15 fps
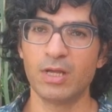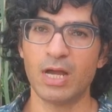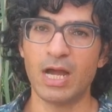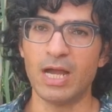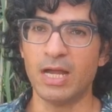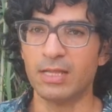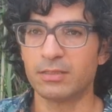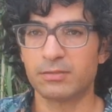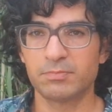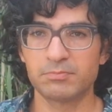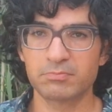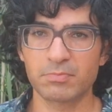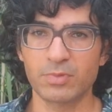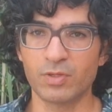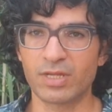And
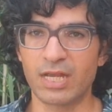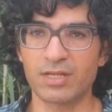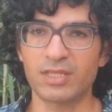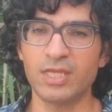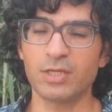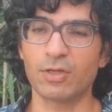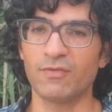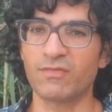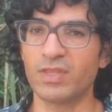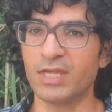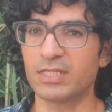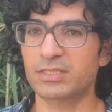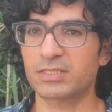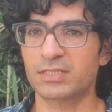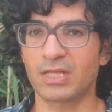you can think of
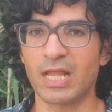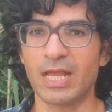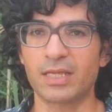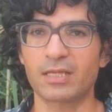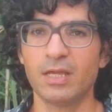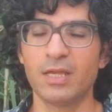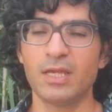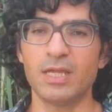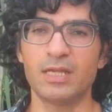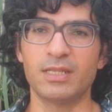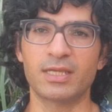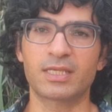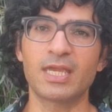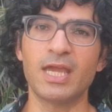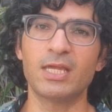this like in
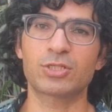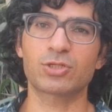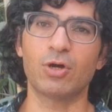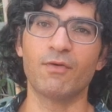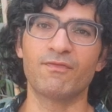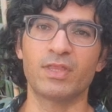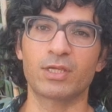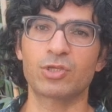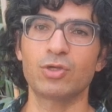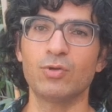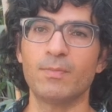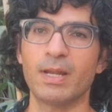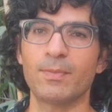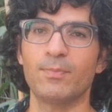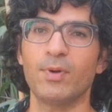the case of the
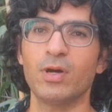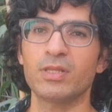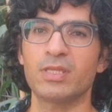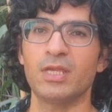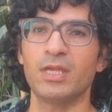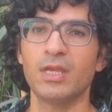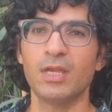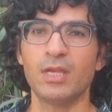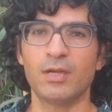human body,